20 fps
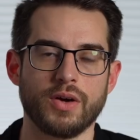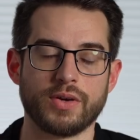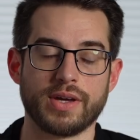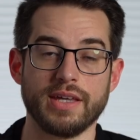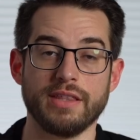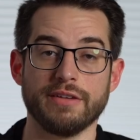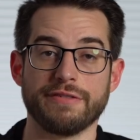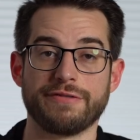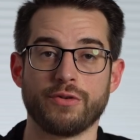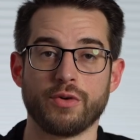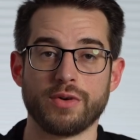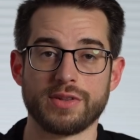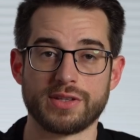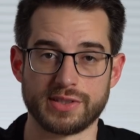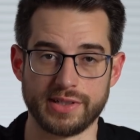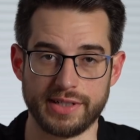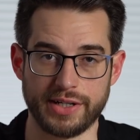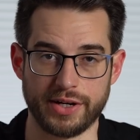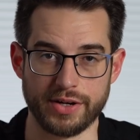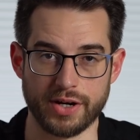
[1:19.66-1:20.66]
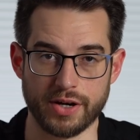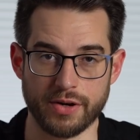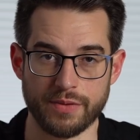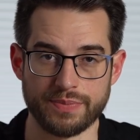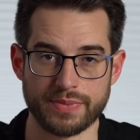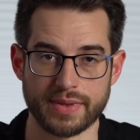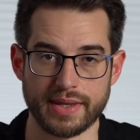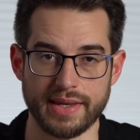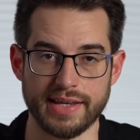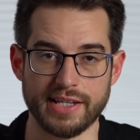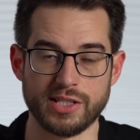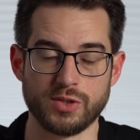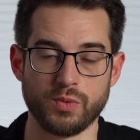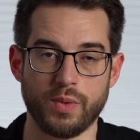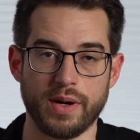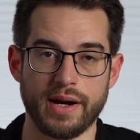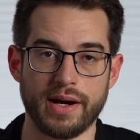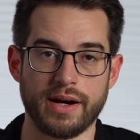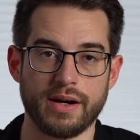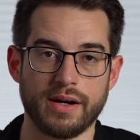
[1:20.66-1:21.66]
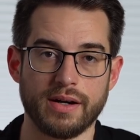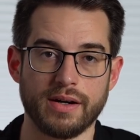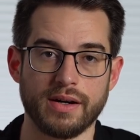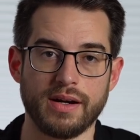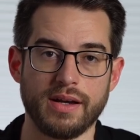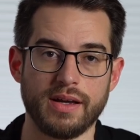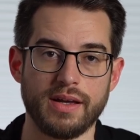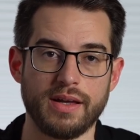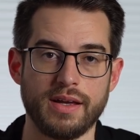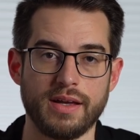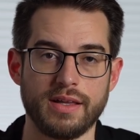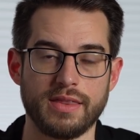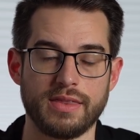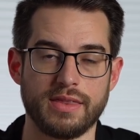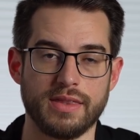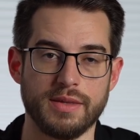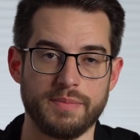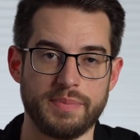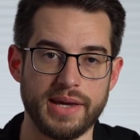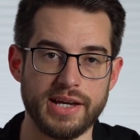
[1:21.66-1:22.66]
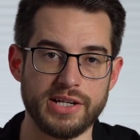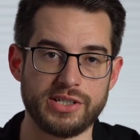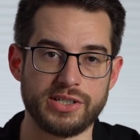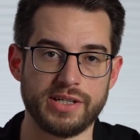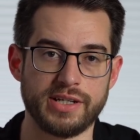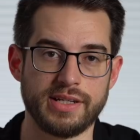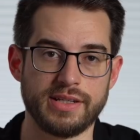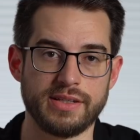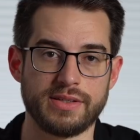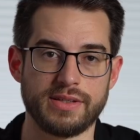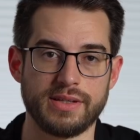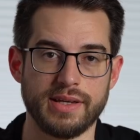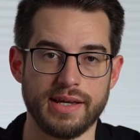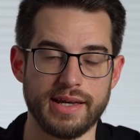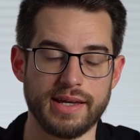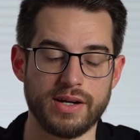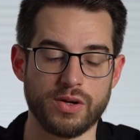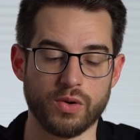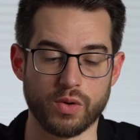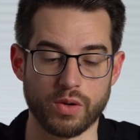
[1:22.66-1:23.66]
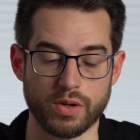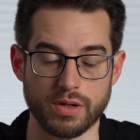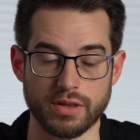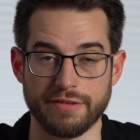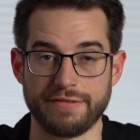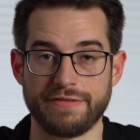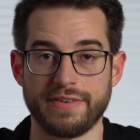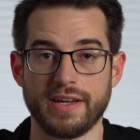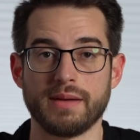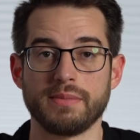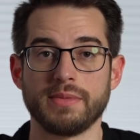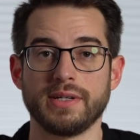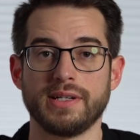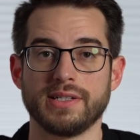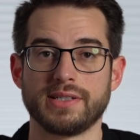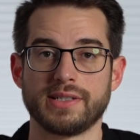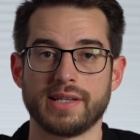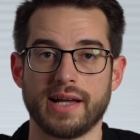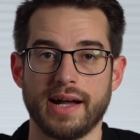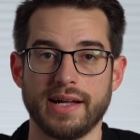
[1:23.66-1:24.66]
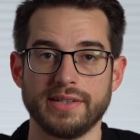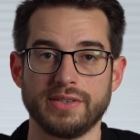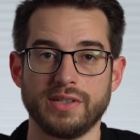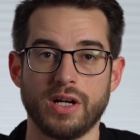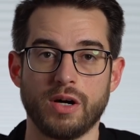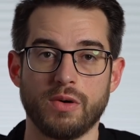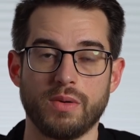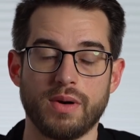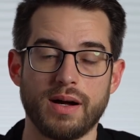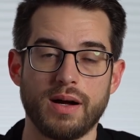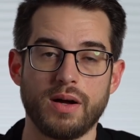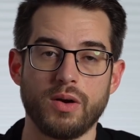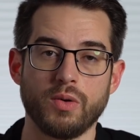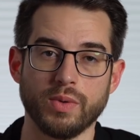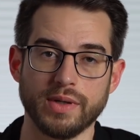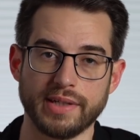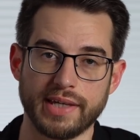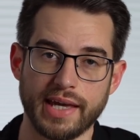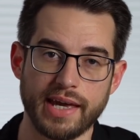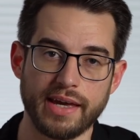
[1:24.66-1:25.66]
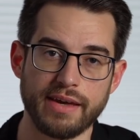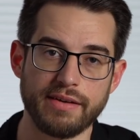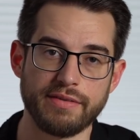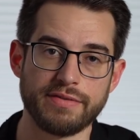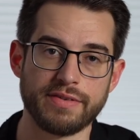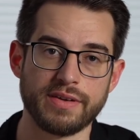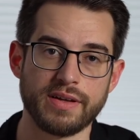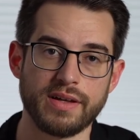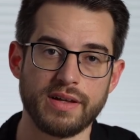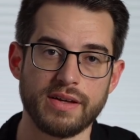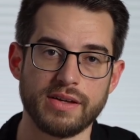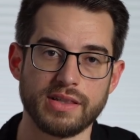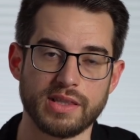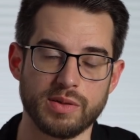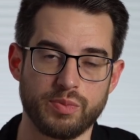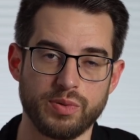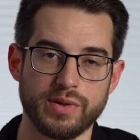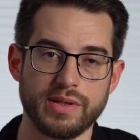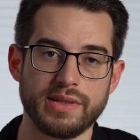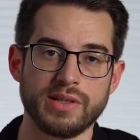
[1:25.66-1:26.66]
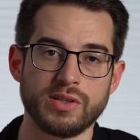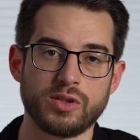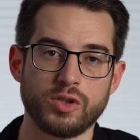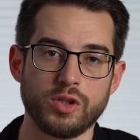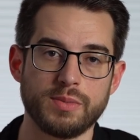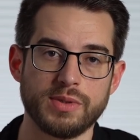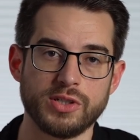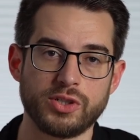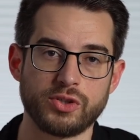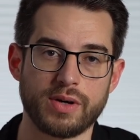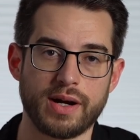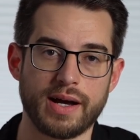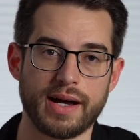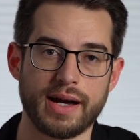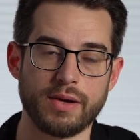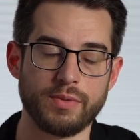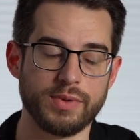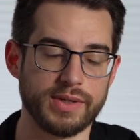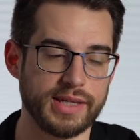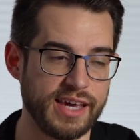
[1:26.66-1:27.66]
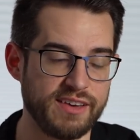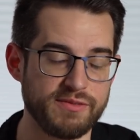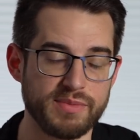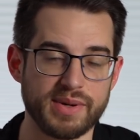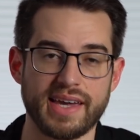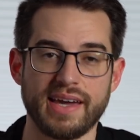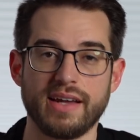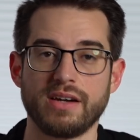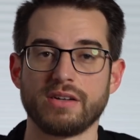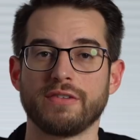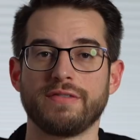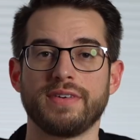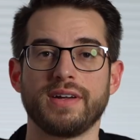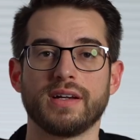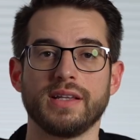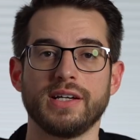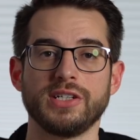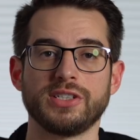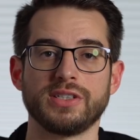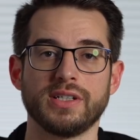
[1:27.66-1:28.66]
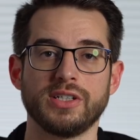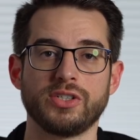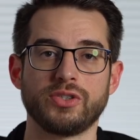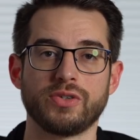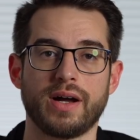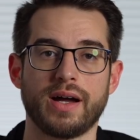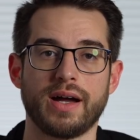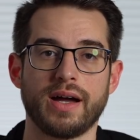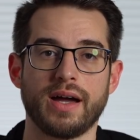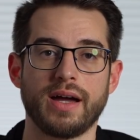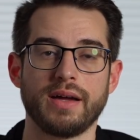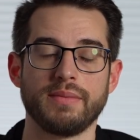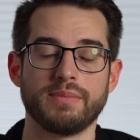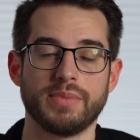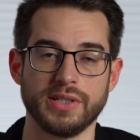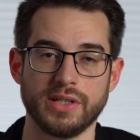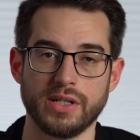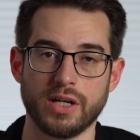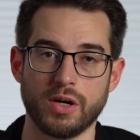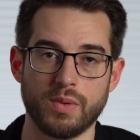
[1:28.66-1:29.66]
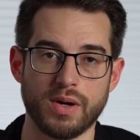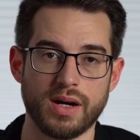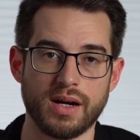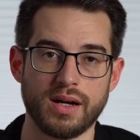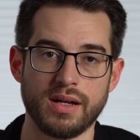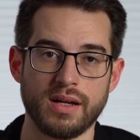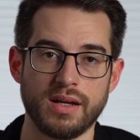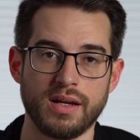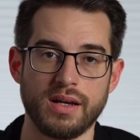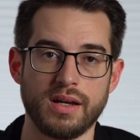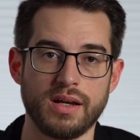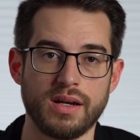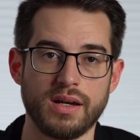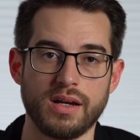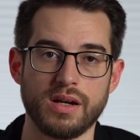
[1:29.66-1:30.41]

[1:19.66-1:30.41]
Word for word: Okay, the fourth scenario is where the patient and or the family decide, you know what, we gave the breathing tube a try, we gave mechanical ventilation a try, but you know what,